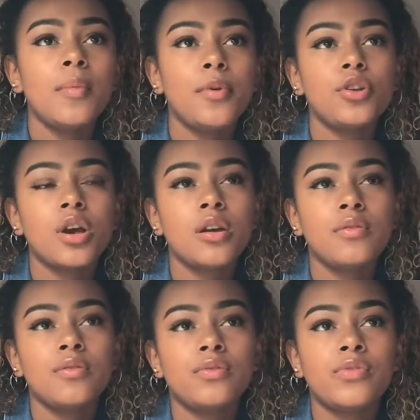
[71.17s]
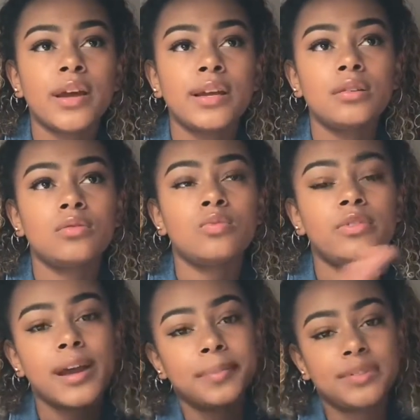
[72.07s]
But no, they were
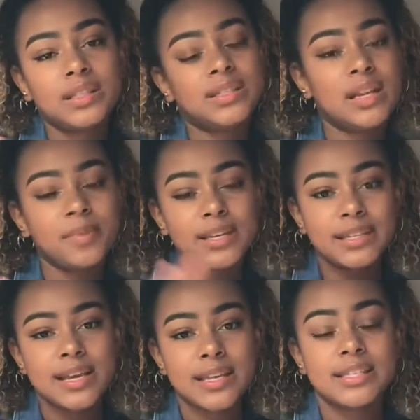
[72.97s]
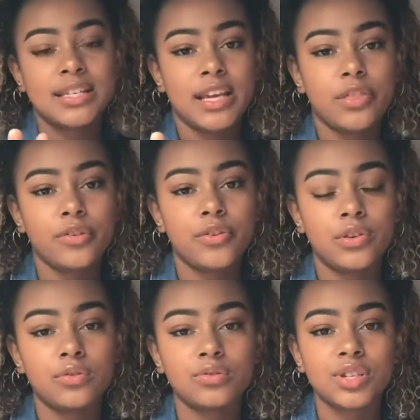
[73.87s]
able to see my intestine through
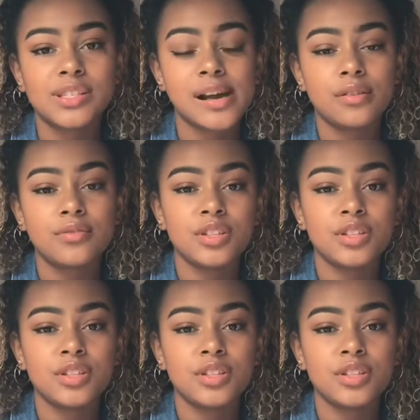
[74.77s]
the ultrasound,